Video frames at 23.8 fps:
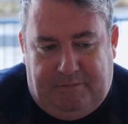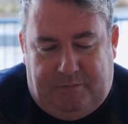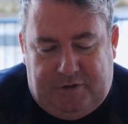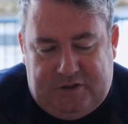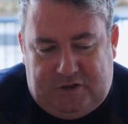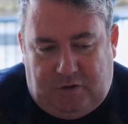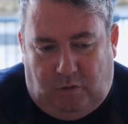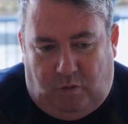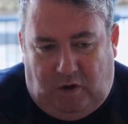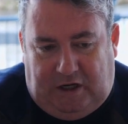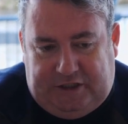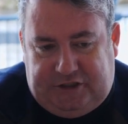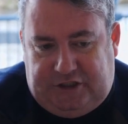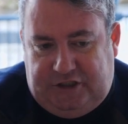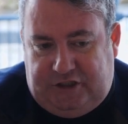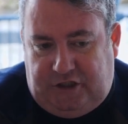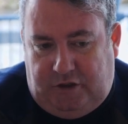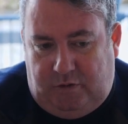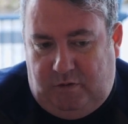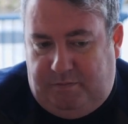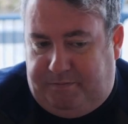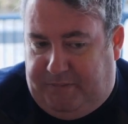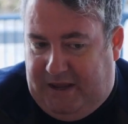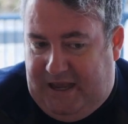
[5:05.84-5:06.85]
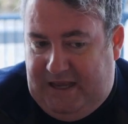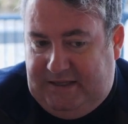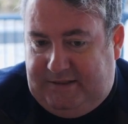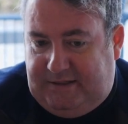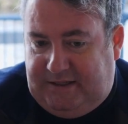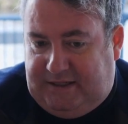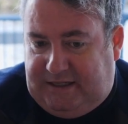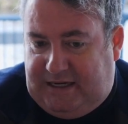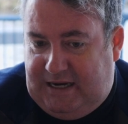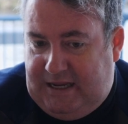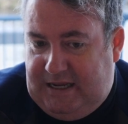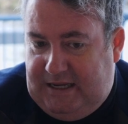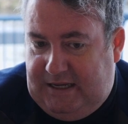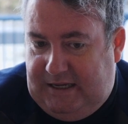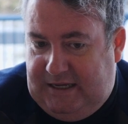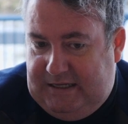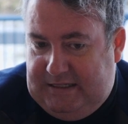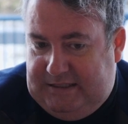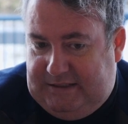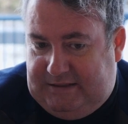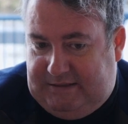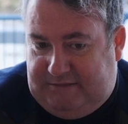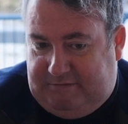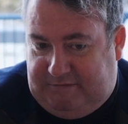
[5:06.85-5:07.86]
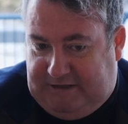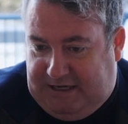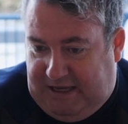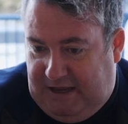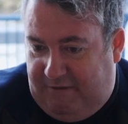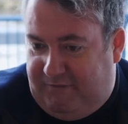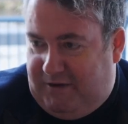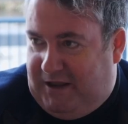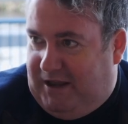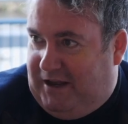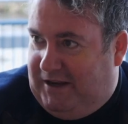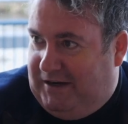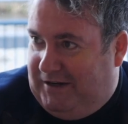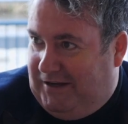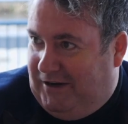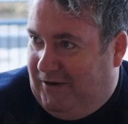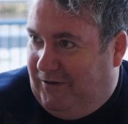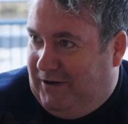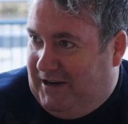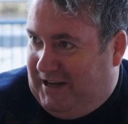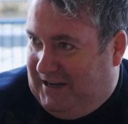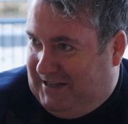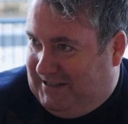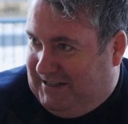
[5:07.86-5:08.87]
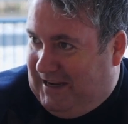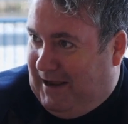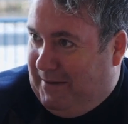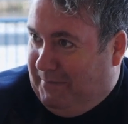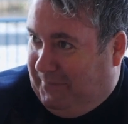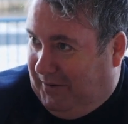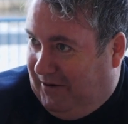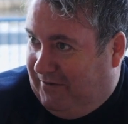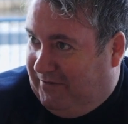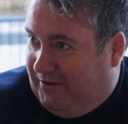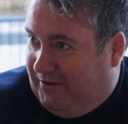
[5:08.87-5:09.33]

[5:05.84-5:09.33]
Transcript: So what you do basically is, to give you nearly a sample